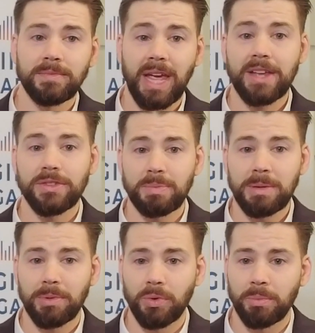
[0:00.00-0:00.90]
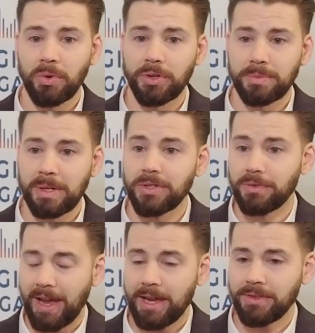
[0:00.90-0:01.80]
as the people who are more experienced,
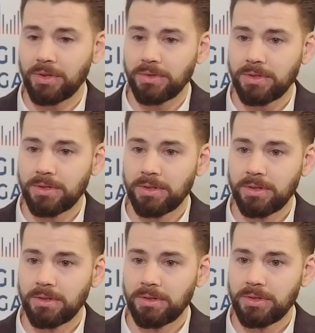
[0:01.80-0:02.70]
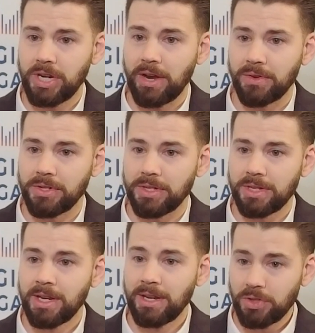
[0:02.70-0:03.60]
who've had those
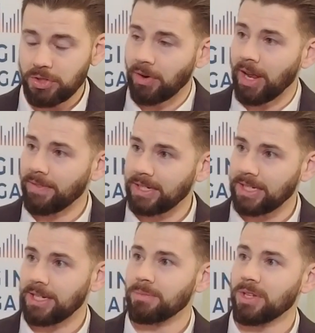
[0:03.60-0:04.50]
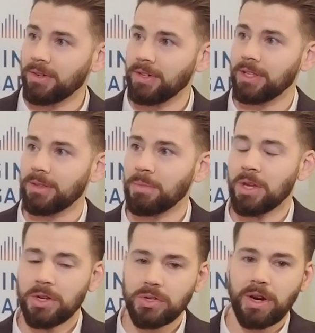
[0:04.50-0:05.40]
challenges, start having teams underneath them,
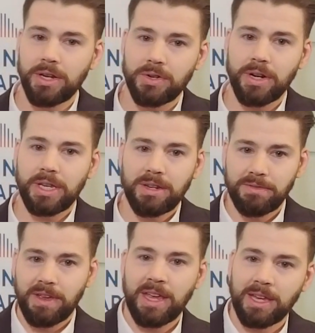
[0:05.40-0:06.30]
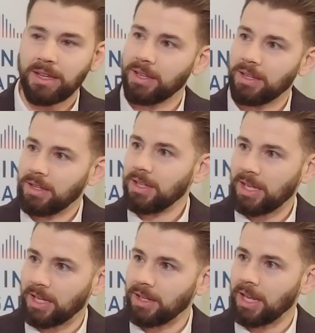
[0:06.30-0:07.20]
try to convey
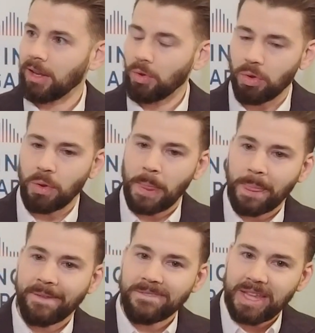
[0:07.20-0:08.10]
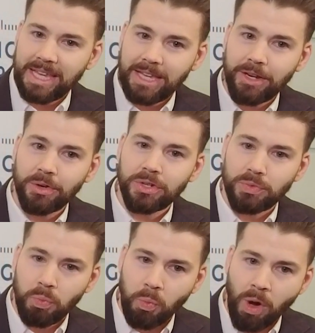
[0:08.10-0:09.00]
it. Like, here is
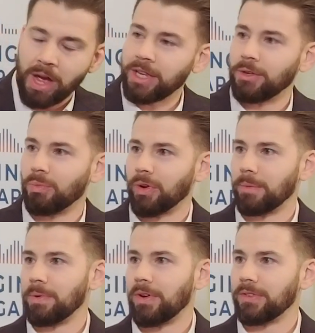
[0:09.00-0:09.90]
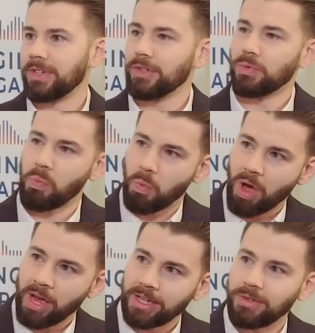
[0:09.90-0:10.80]
why you want to pause. Here's
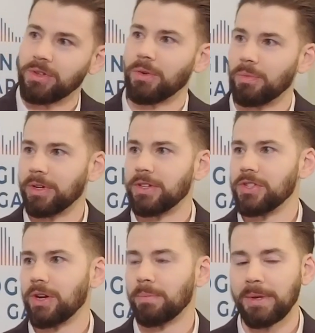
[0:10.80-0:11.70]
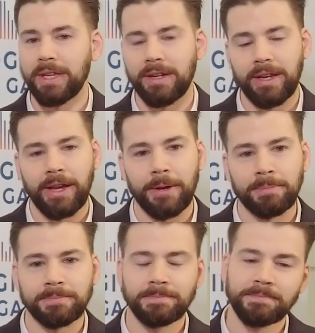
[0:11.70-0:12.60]
why you don't want to jump
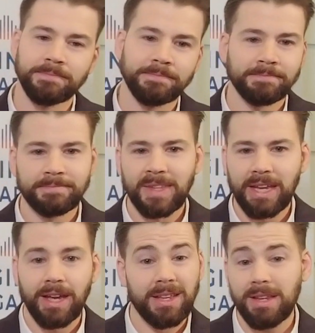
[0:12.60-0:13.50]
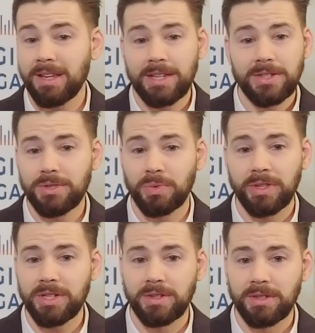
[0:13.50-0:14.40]
in. I guess it's really